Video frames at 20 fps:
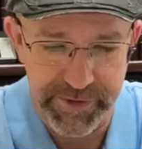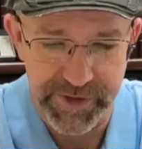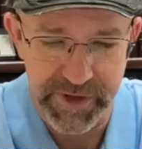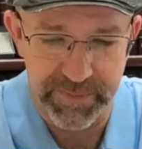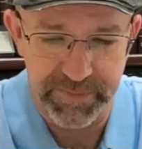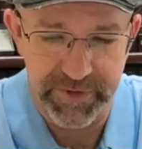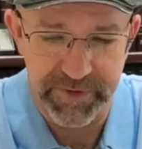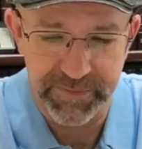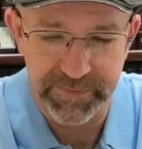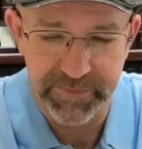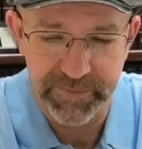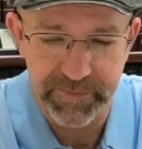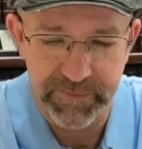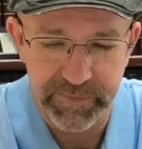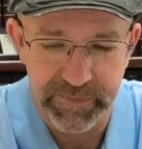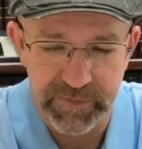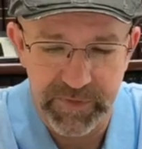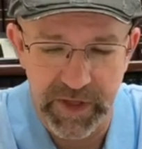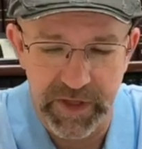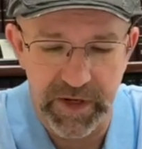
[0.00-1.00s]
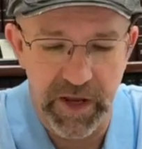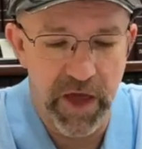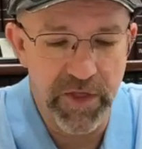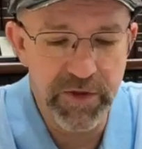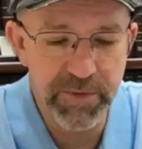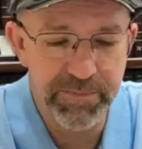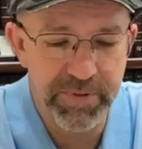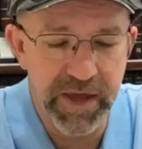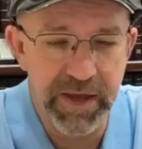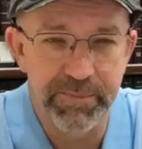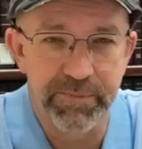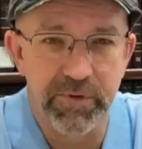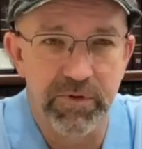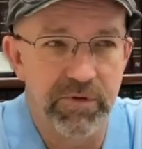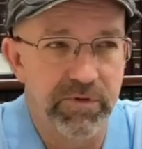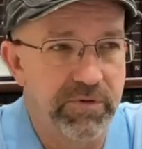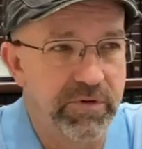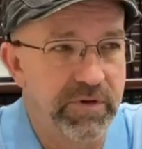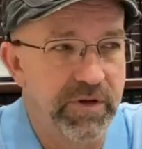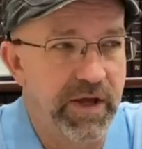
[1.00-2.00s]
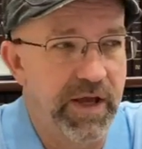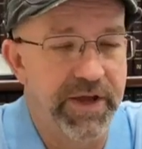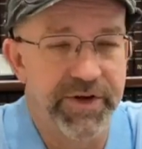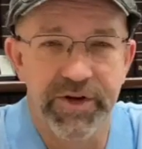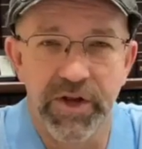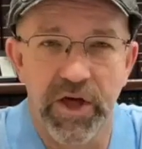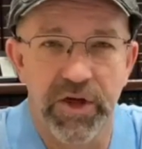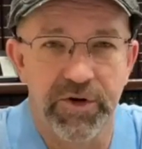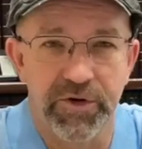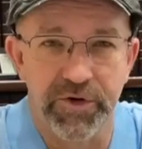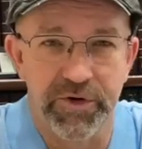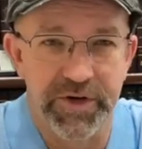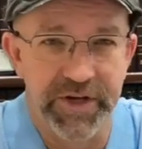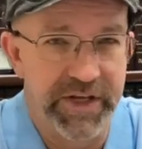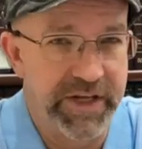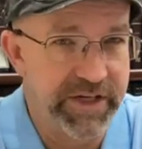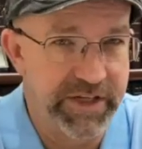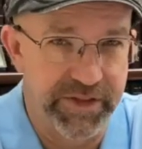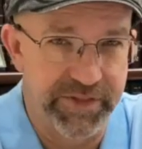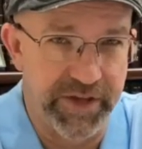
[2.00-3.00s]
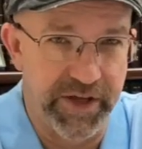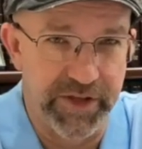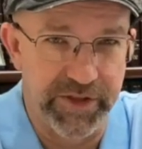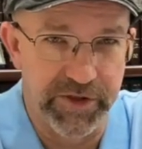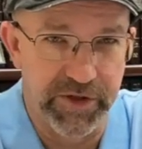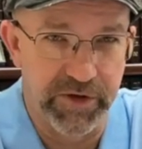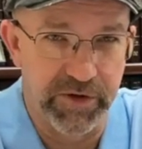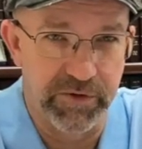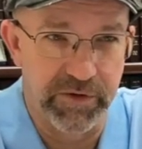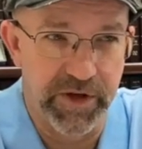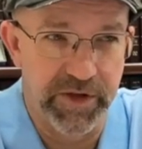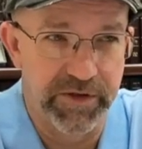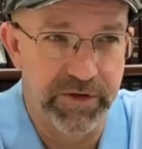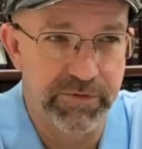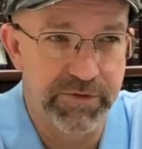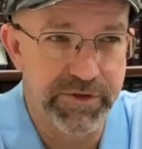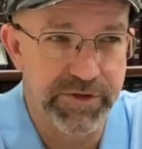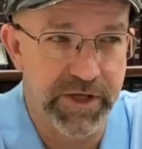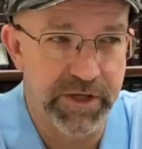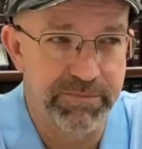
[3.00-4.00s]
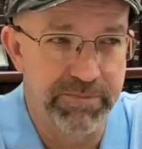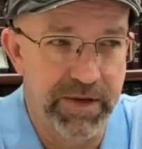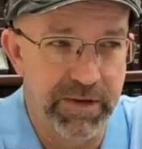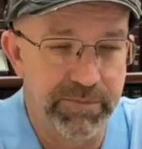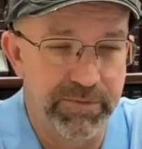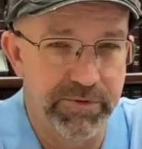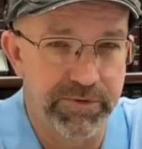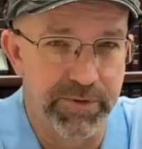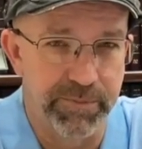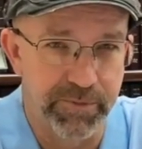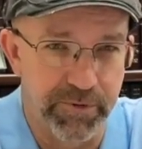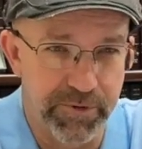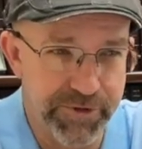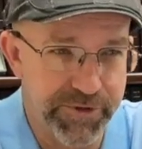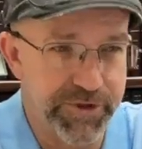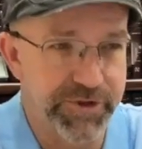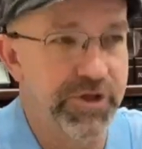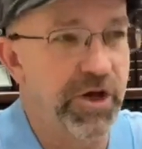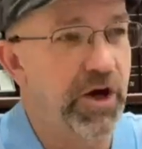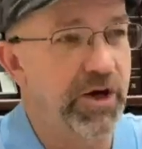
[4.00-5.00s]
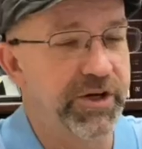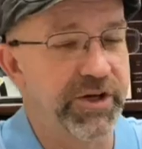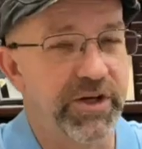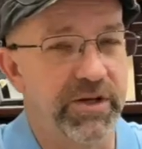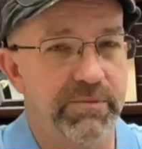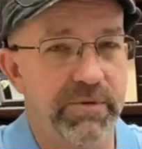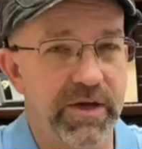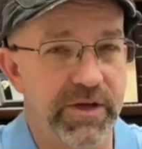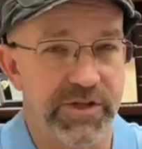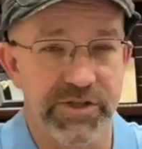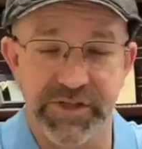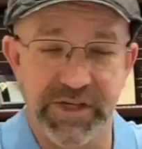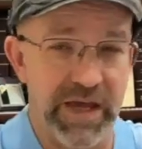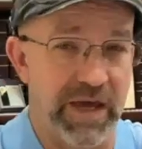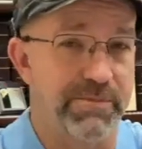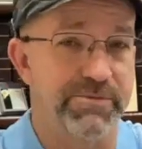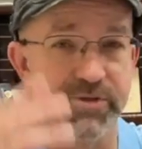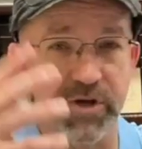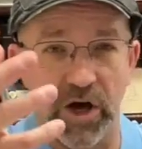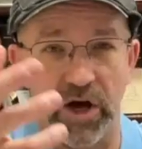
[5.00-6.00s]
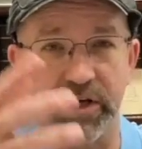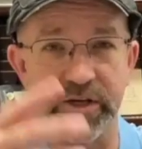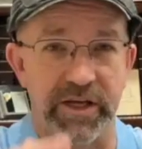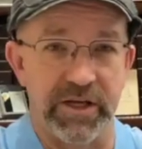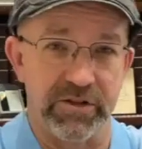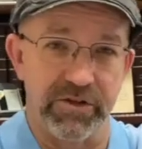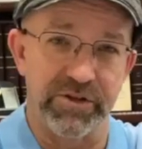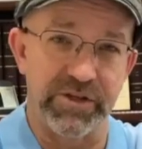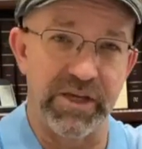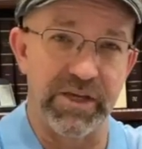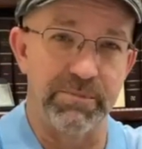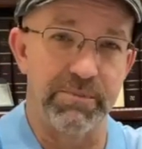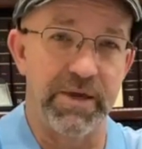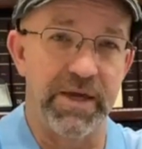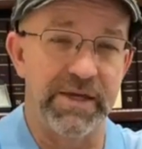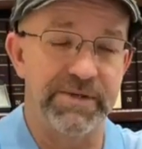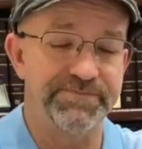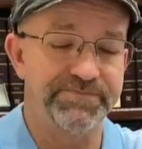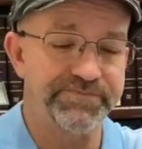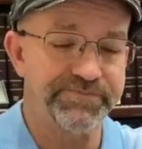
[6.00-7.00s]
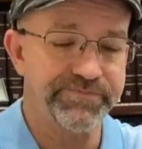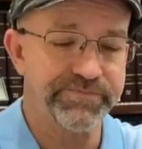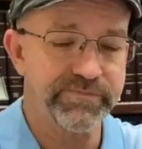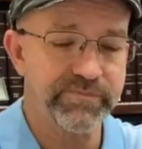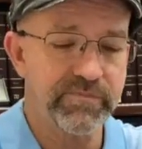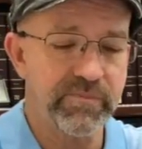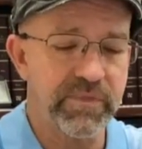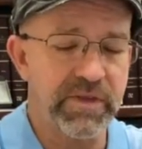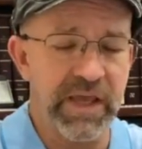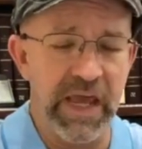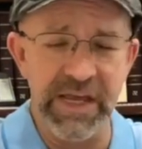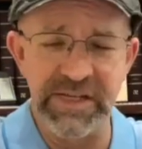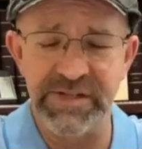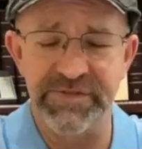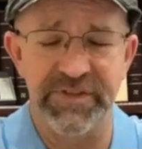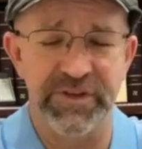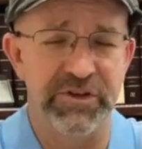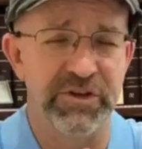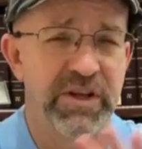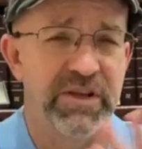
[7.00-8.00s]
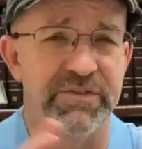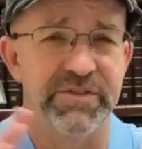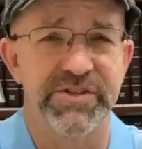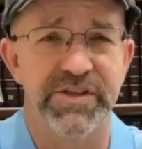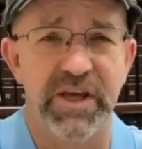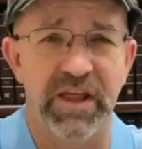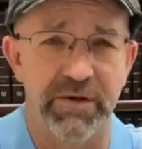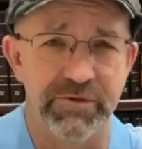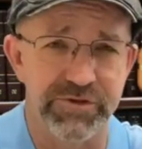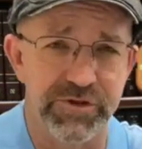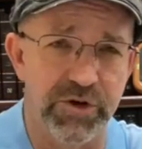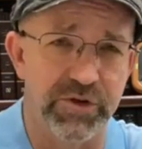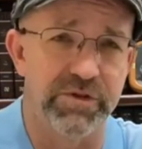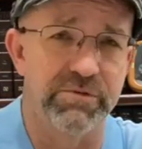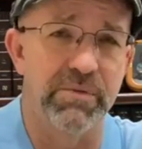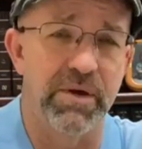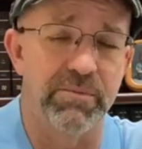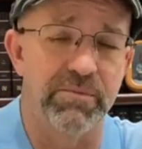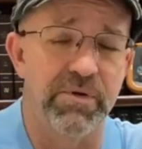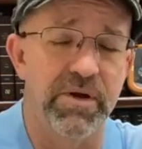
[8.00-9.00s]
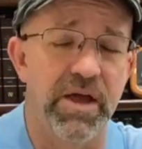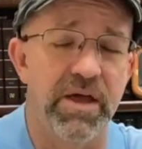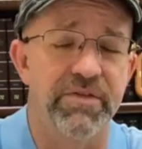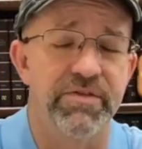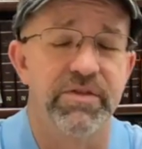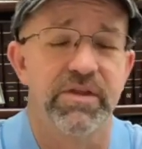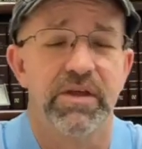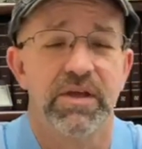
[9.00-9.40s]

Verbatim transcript: something. And other people had not heard anything, though. And there was like people, the person talking to me just kept talking, looking at me as if they couldn't even tell I was holding my breath.